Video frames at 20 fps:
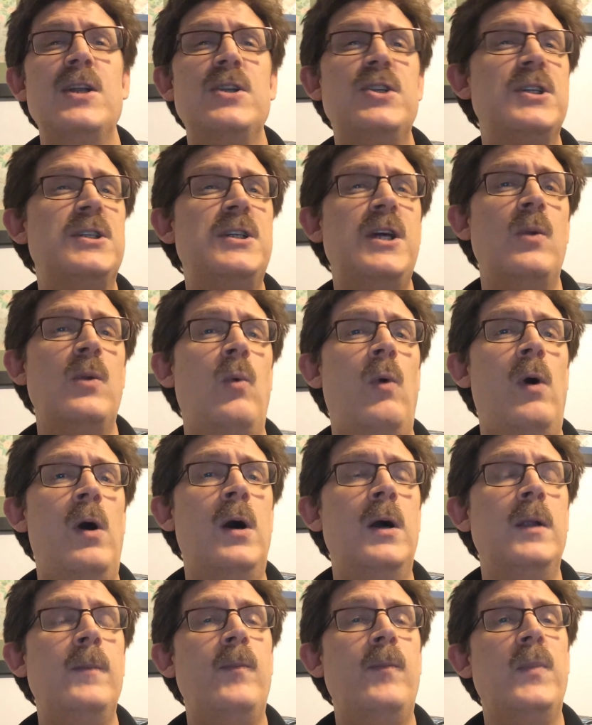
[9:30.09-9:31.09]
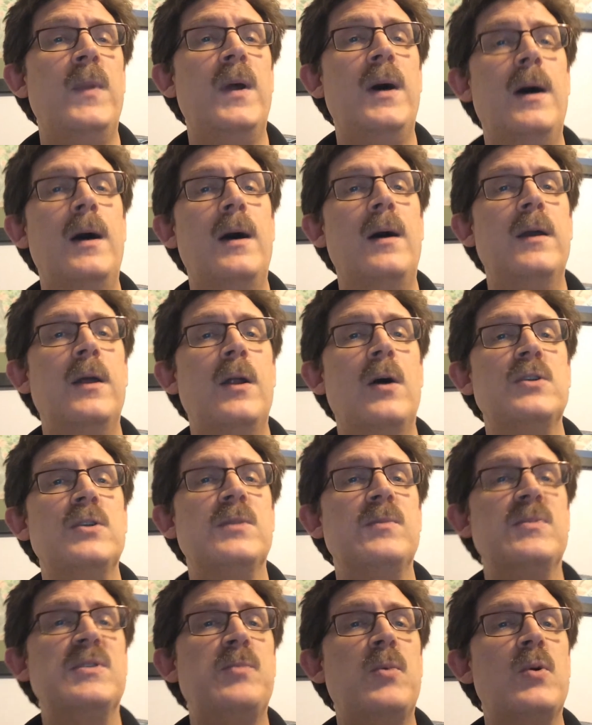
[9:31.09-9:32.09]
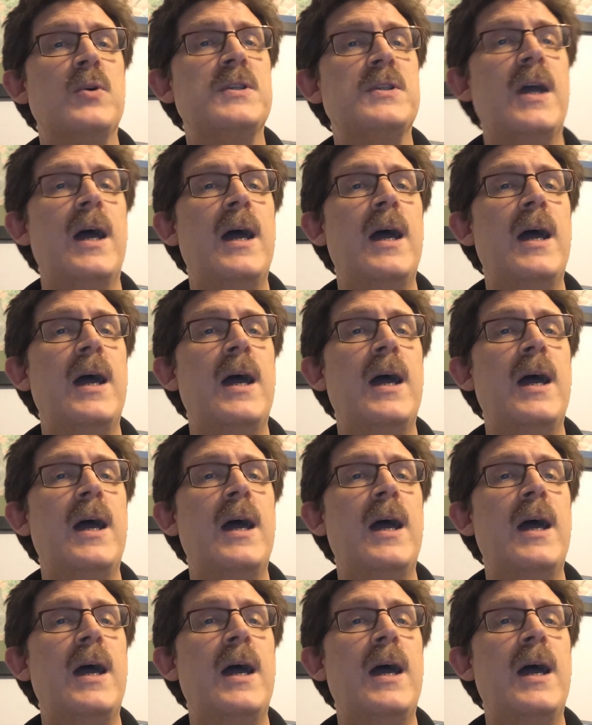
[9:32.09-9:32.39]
Just didn't want, you know, some sports